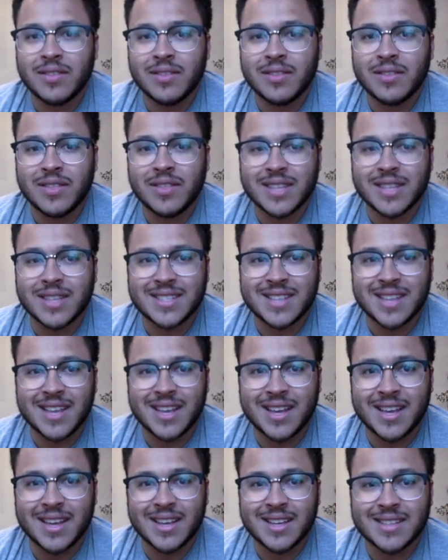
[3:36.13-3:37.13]
This
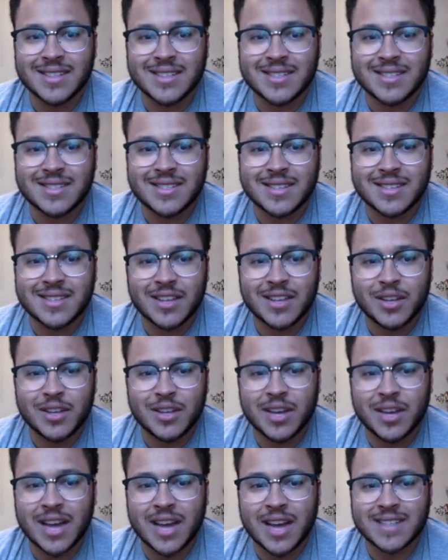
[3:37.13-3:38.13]
is, you
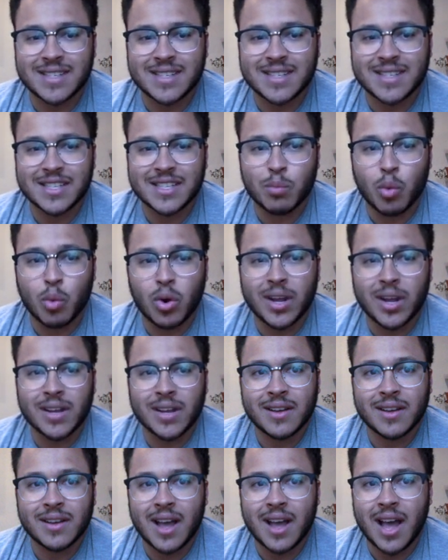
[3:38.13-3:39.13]
can kind of see this
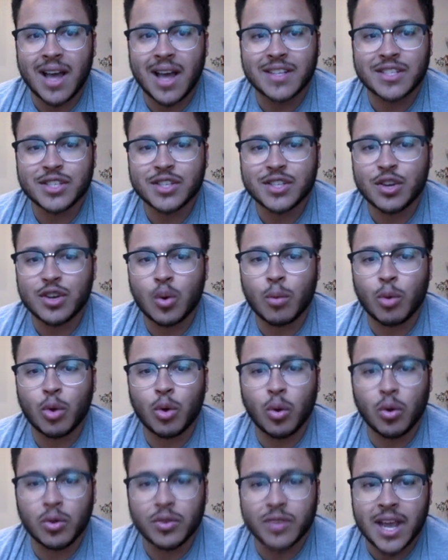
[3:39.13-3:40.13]
morning, just a normal
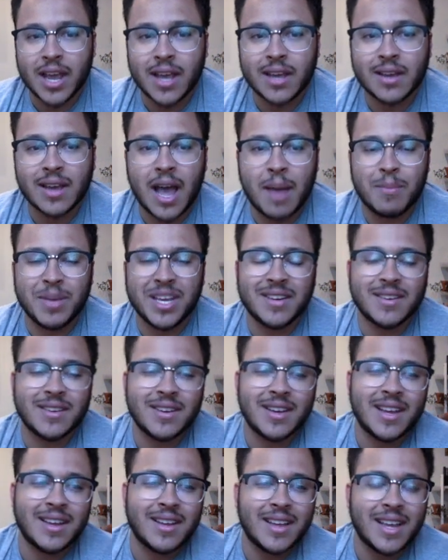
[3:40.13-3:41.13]
cold day. I mean,
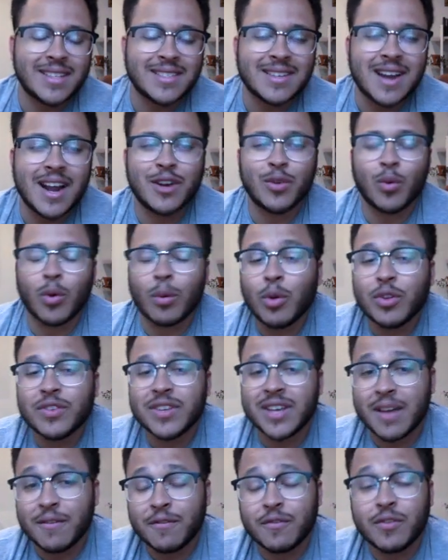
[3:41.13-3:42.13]
it's not normal
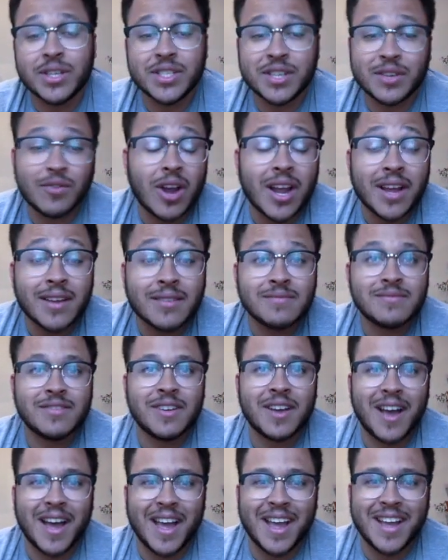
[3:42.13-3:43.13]
to get freezing rain
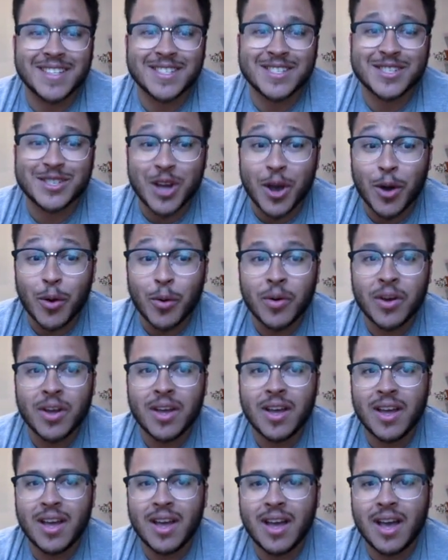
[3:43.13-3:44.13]
and snow
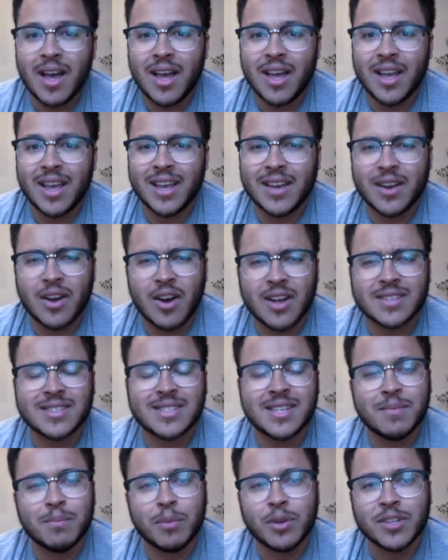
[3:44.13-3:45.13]
in
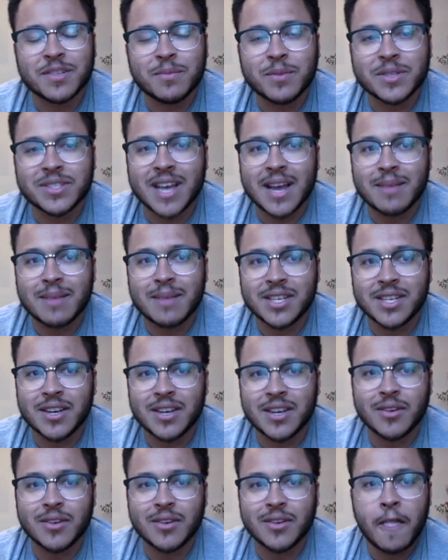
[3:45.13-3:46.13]
Austin multiple times a
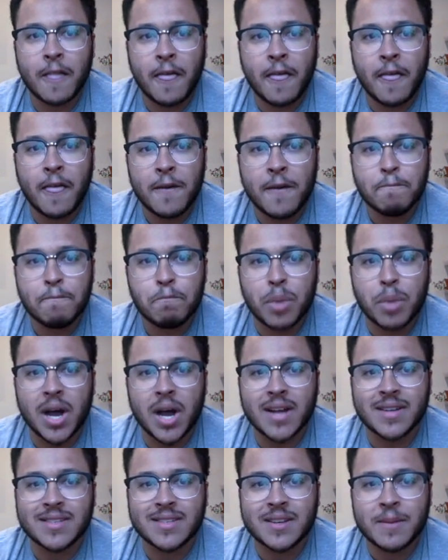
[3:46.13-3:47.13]
year,
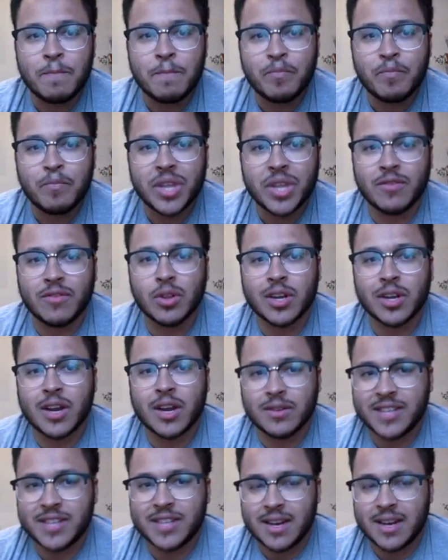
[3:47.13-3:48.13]
but if you look at
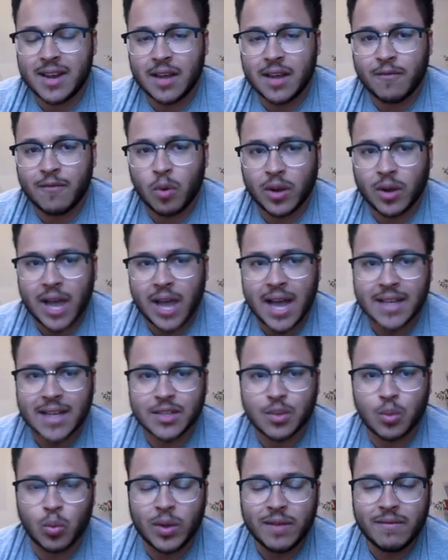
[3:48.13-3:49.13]
our 10-day forecast,
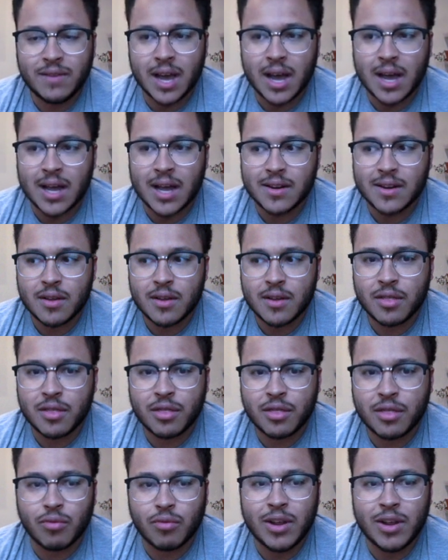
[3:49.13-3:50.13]
we've got
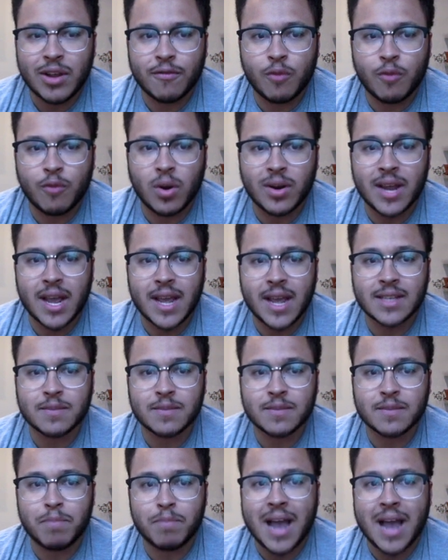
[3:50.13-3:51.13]
3 or 4 days
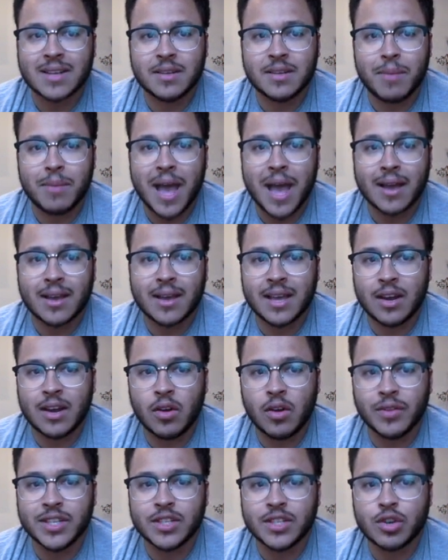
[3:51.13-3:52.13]
back-to-back and all
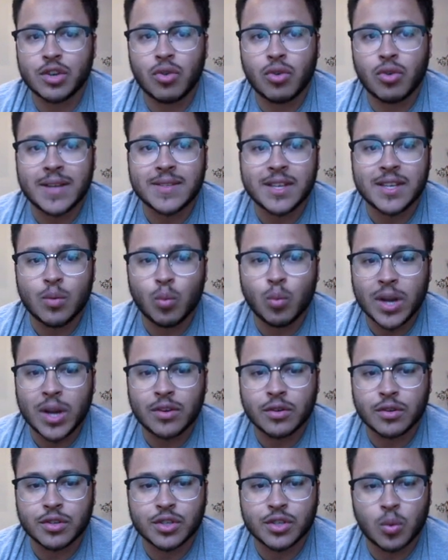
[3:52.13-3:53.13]
these crazy
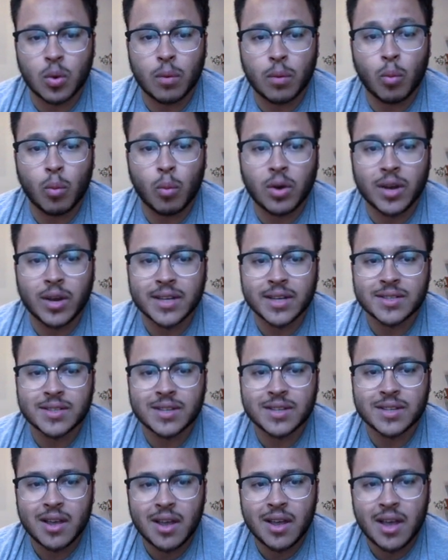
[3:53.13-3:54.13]
winter storm
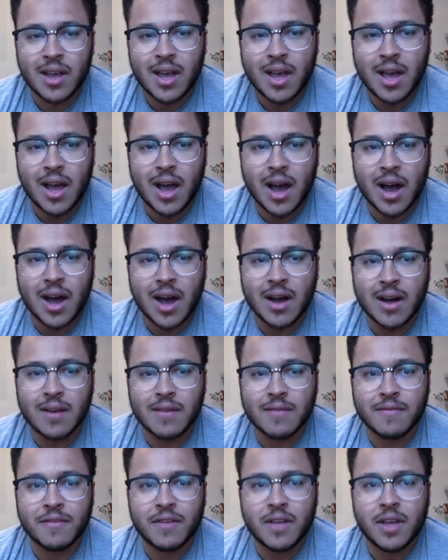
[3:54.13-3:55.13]
warnings
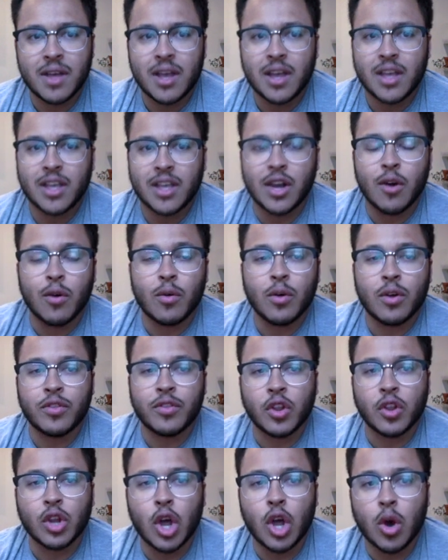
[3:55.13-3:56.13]
of, you know, the
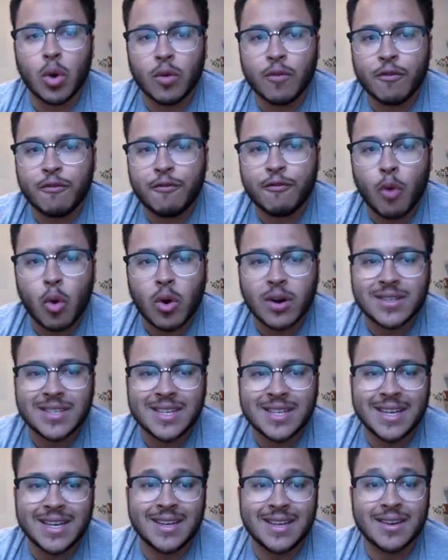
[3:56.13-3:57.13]
low
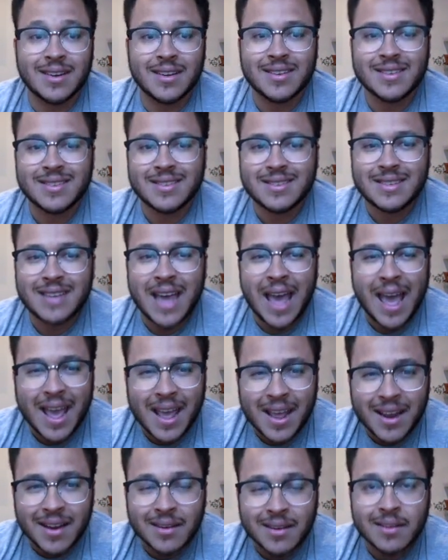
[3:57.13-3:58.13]
14,
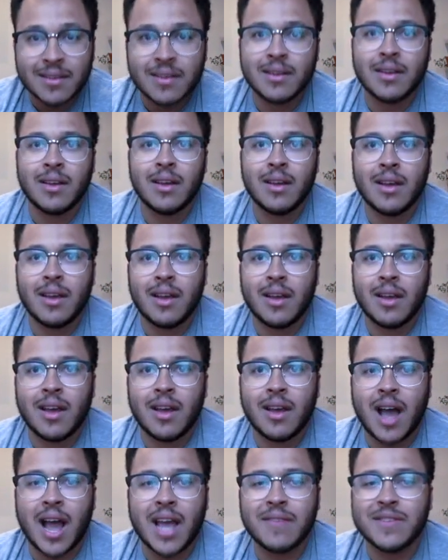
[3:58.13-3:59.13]
10.
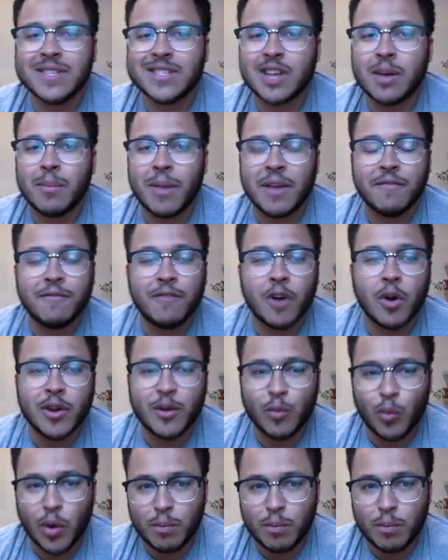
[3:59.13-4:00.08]
I even saw my phone at one